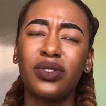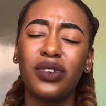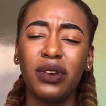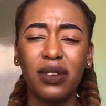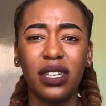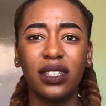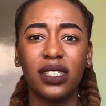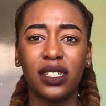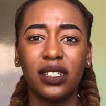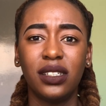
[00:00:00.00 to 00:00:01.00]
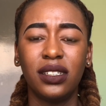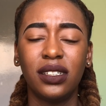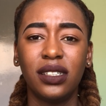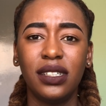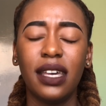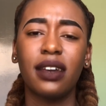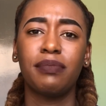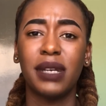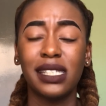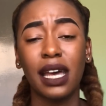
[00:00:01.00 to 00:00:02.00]
3 weeks. Yeah,
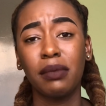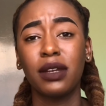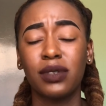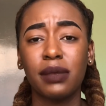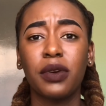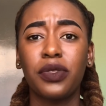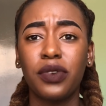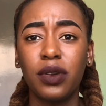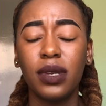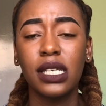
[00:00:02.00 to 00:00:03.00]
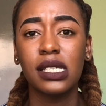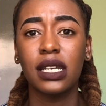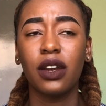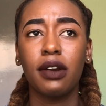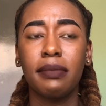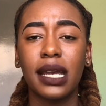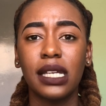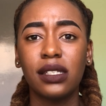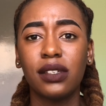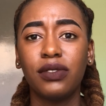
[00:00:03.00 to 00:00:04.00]
my timeline was about 3 weeks. Then I got my
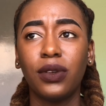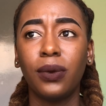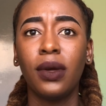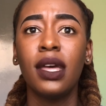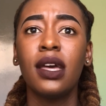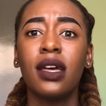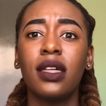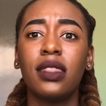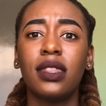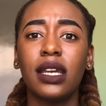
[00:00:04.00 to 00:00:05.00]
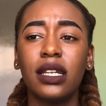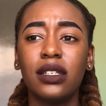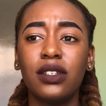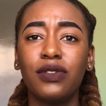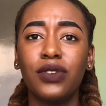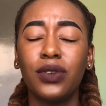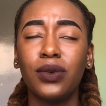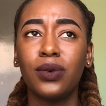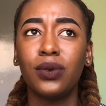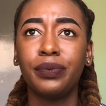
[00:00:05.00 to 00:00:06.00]
interview. The
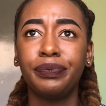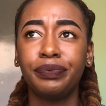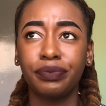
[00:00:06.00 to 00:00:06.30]
interview